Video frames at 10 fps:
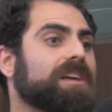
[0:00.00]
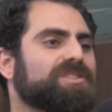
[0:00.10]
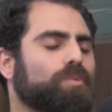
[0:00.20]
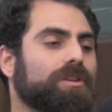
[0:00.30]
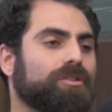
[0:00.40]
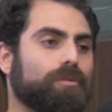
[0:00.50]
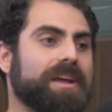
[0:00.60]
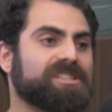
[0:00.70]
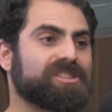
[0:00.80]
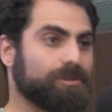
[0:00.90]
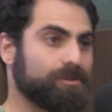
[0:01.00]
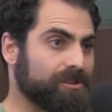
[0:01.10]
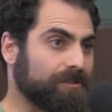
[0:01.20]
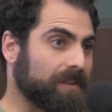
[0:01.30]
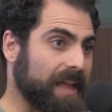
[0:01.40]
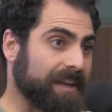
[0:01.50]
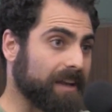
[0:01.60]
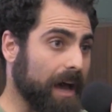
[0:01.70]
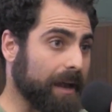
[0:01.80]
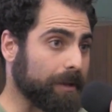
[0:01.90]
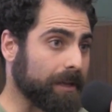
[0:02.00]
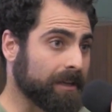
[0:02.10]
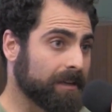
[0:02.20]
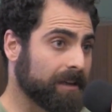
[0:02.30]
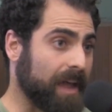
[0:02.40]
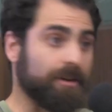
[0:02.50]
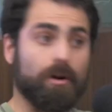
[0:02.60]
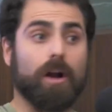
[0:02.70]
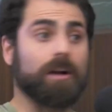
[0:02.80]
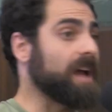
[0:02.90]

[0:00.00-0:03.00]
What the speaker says: cuts weren't the right solution for that economy. And there are